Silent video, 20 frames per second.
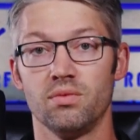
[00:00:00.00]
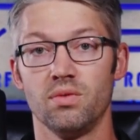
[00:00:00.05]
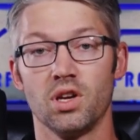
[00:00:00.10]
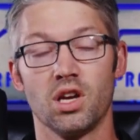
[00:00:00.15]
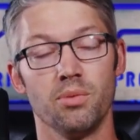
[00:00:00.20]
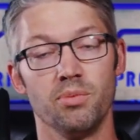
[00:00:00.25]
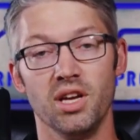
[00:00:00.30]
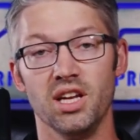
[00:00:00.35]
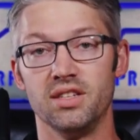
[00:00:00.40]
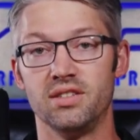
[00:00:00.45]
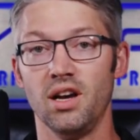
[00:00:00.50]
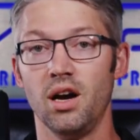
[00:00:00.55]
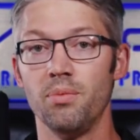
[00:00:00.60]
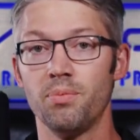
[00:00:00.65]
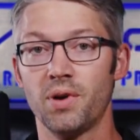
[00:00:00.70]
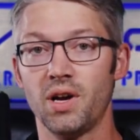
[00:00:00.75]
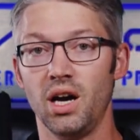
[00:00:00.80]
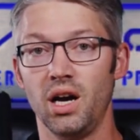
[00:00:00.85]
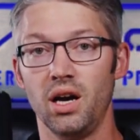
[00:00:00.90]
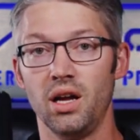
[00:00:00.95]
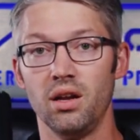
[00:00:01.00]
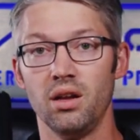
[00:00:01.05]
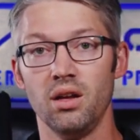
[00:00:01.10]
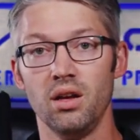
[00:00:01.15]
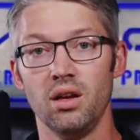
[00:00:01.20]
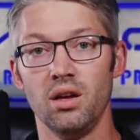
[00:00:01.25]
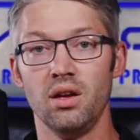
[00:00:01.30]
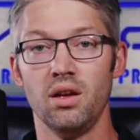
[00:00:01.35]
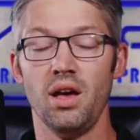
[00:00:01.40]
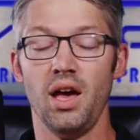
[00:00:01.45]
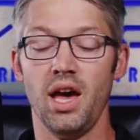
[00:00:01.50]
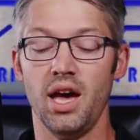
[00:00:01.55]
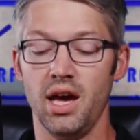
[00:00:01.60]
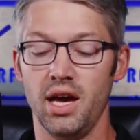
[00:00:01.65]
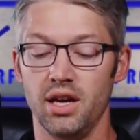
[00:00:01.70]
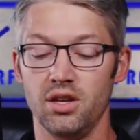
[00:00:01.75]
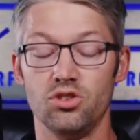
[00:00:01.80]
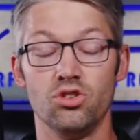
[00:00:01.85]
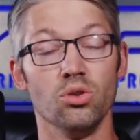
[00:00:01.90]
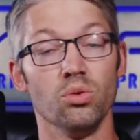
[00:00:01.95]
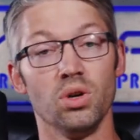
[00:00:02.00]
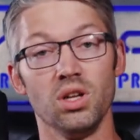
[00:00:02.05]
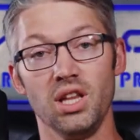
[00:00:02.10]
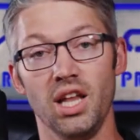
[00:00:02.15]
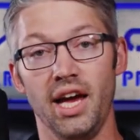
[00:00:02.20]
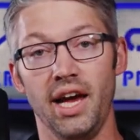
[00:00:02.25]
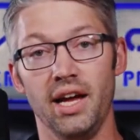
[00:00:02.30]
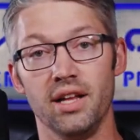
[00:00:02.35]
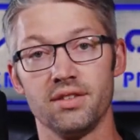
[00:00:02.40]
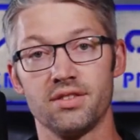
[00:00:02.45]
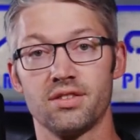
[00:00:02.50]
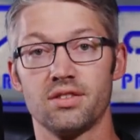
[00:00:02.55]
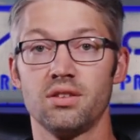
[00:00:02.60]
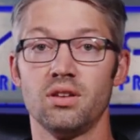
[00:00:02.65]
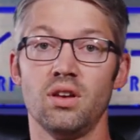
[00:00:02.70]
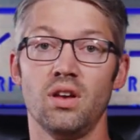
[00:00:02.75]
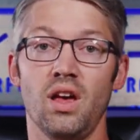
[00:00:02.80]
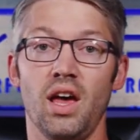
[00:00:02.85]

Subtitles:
It could be a dump gun, a dual lance,